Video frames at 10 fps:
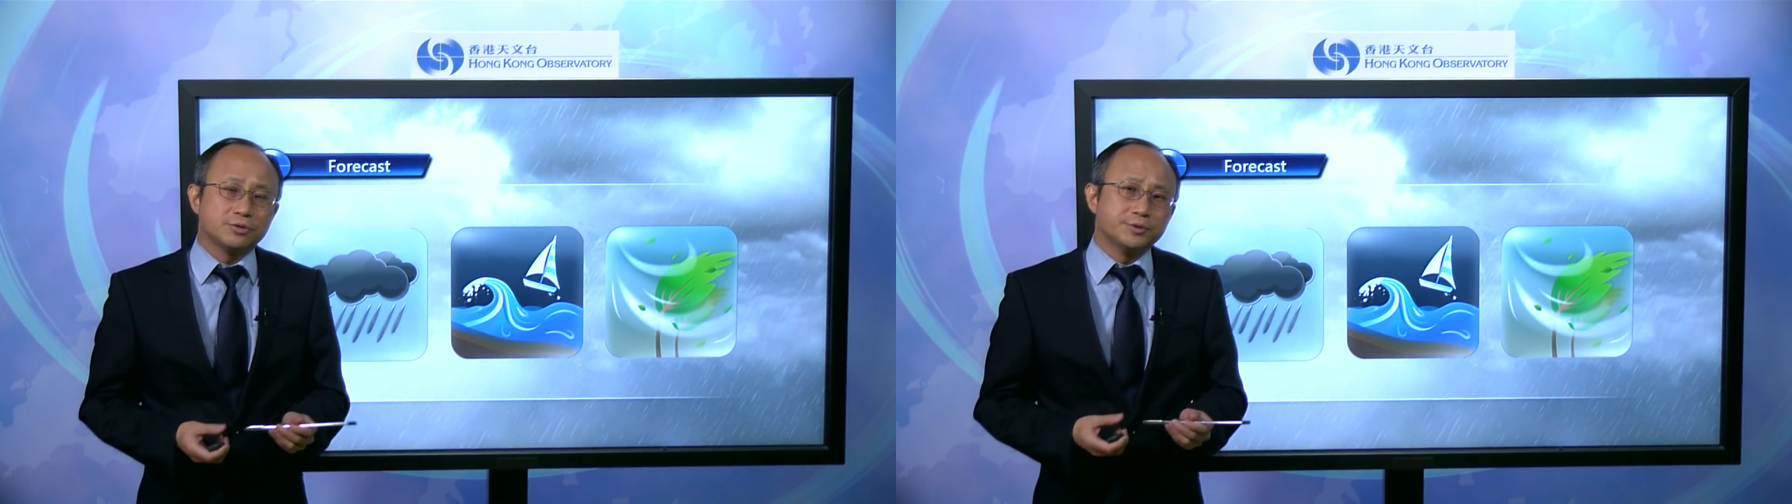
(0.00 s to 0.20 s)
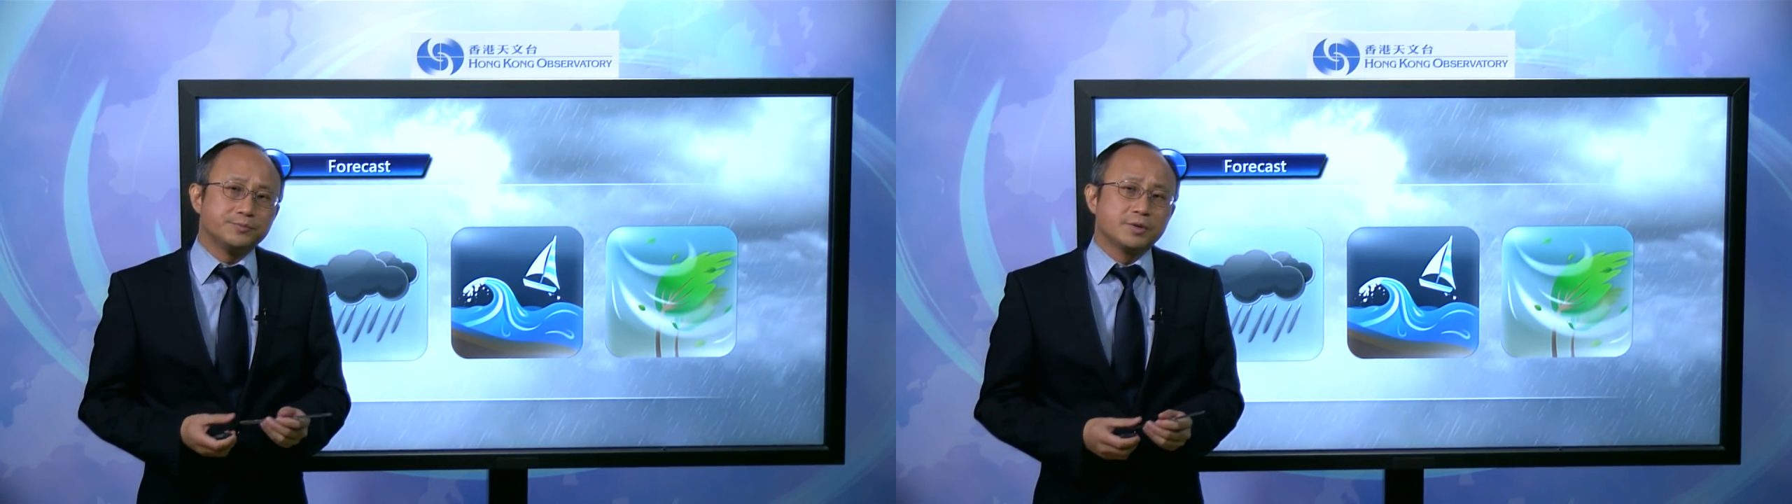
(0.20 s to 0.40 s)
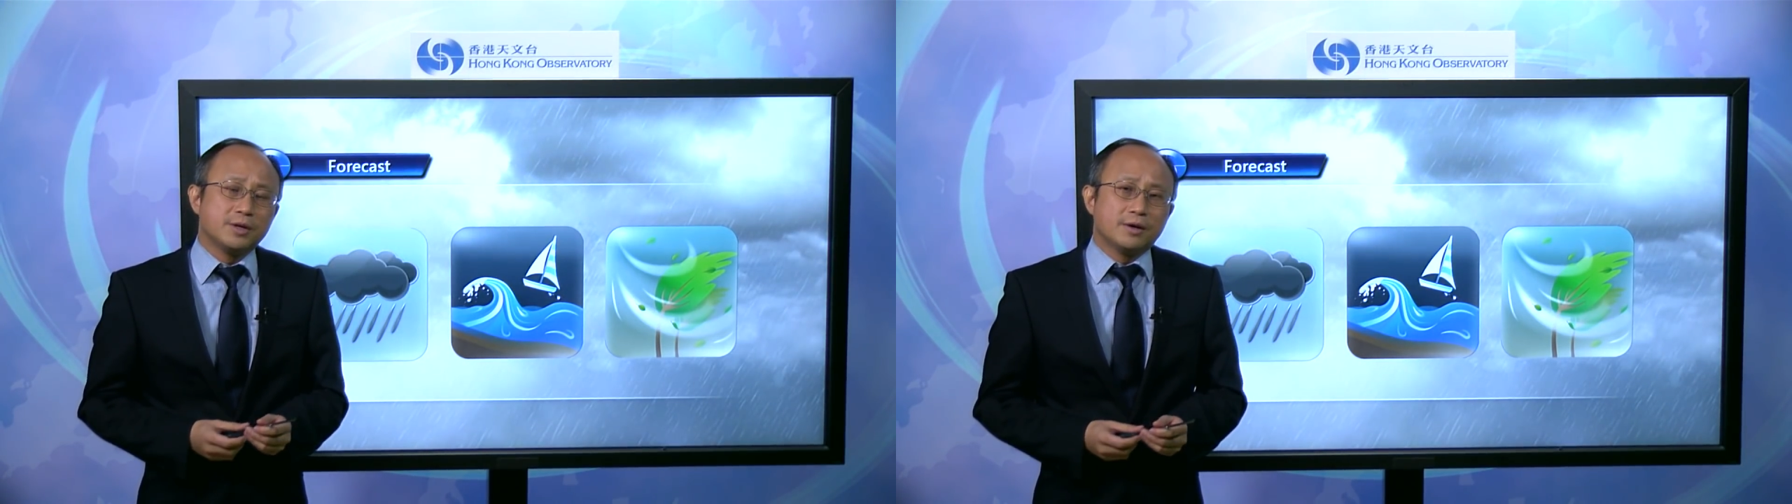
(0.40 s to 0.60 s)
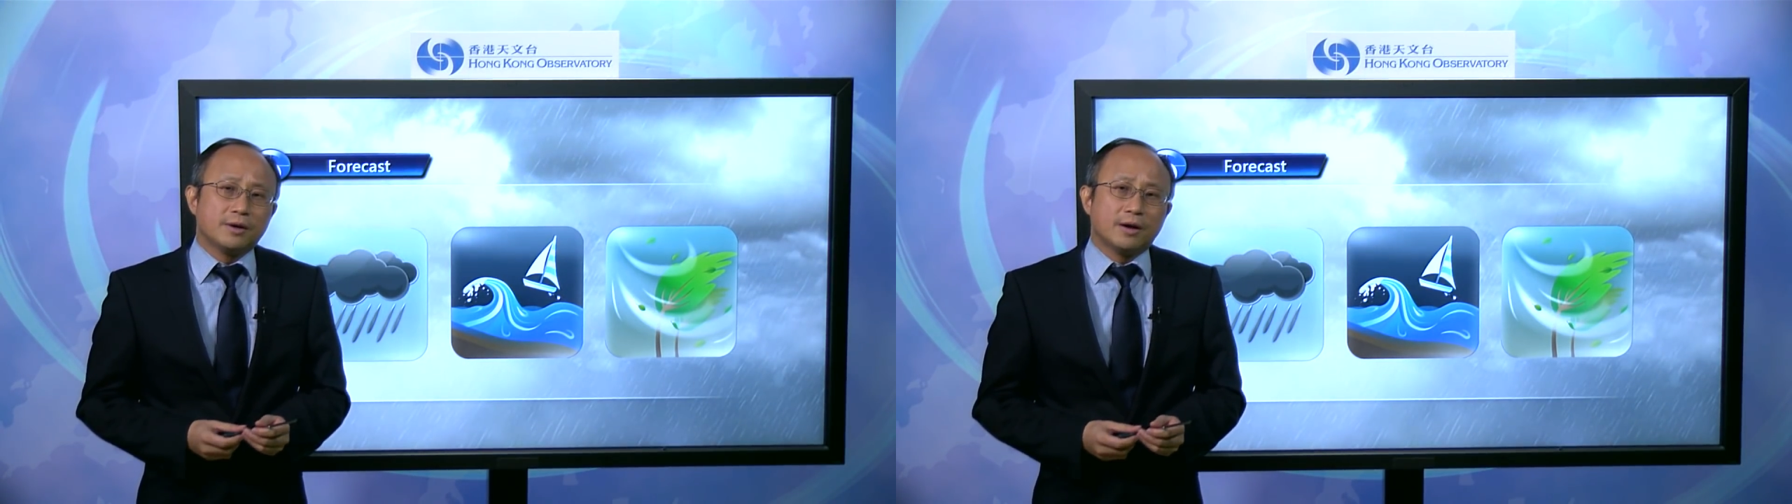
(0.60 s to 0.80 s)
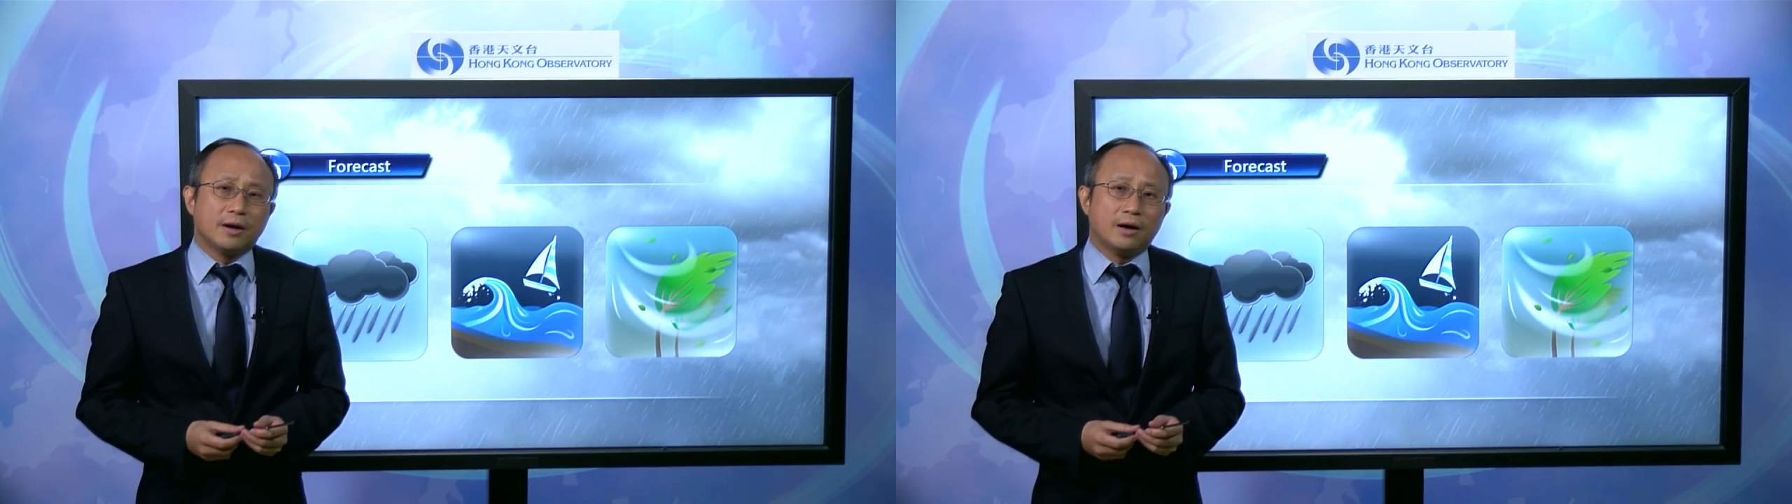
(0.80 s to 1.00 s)

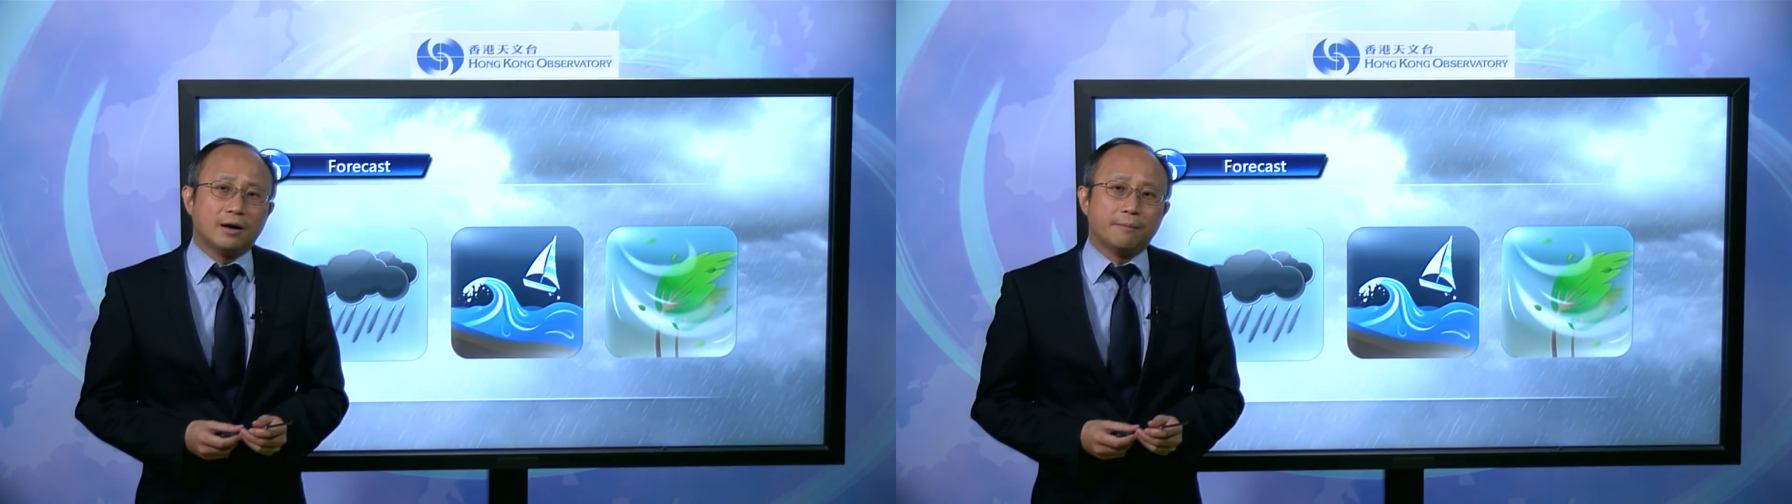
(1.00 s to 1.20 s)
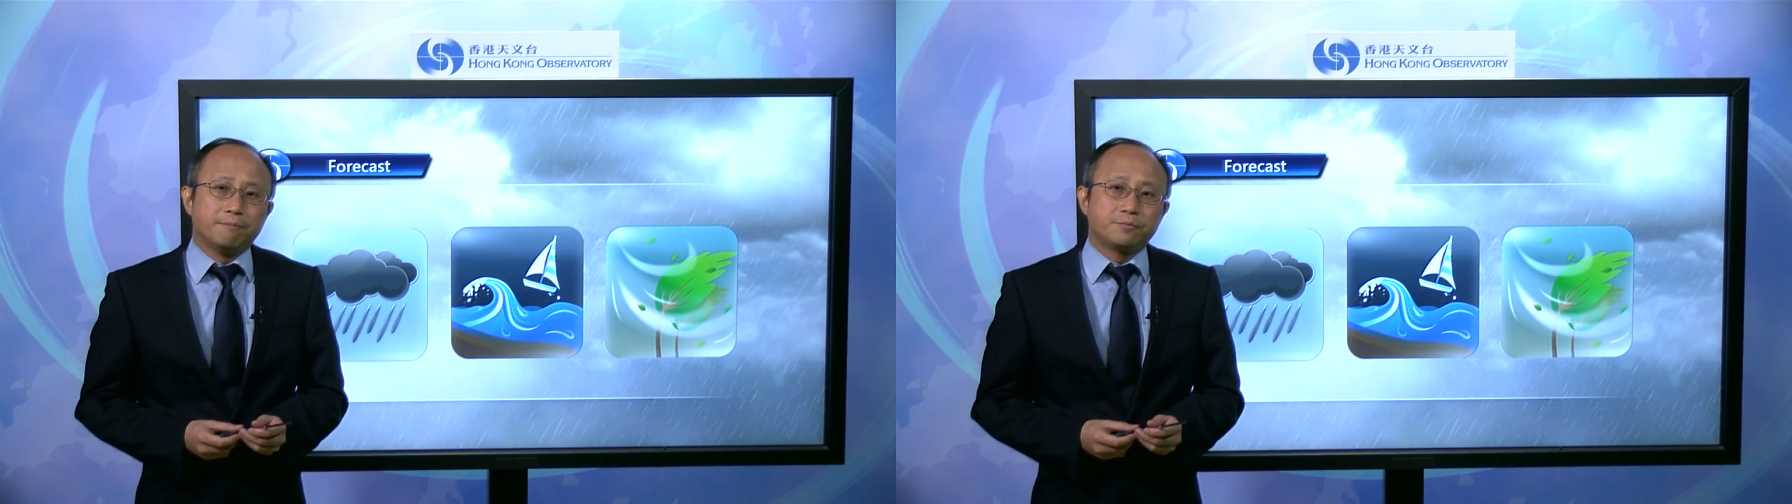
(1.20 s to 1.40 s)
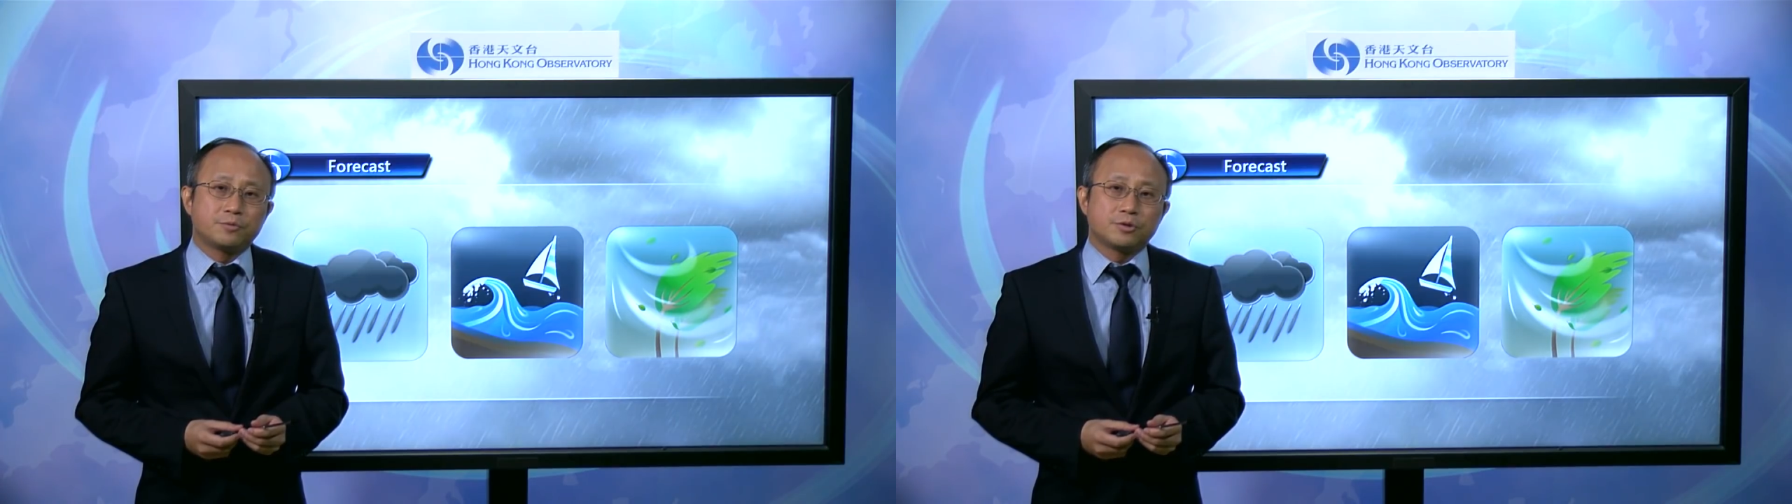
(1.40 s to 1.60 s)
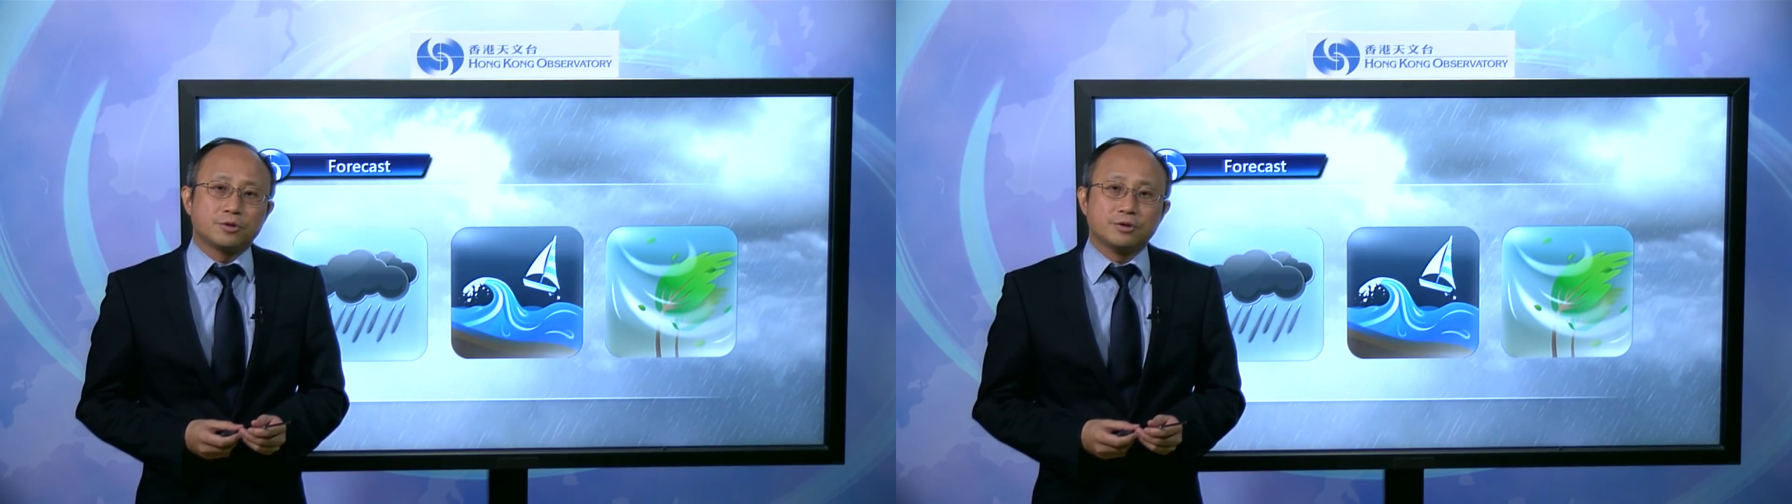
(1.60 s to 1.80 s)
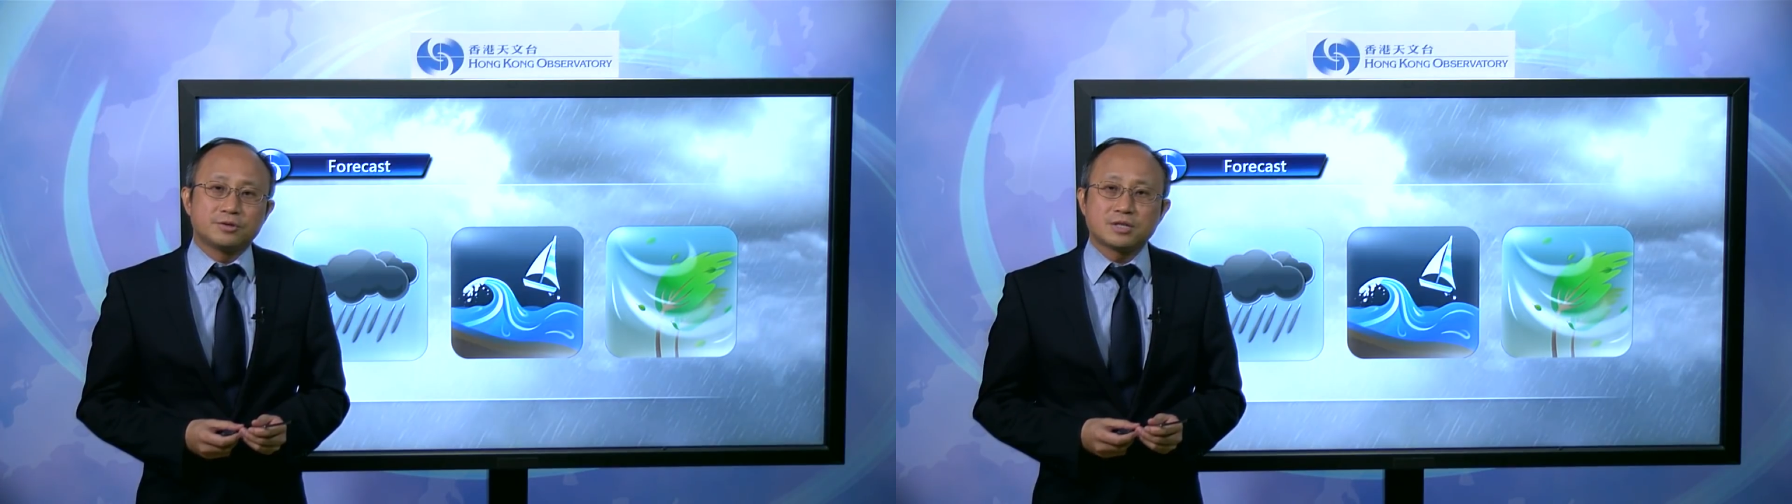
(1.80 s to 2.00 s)
the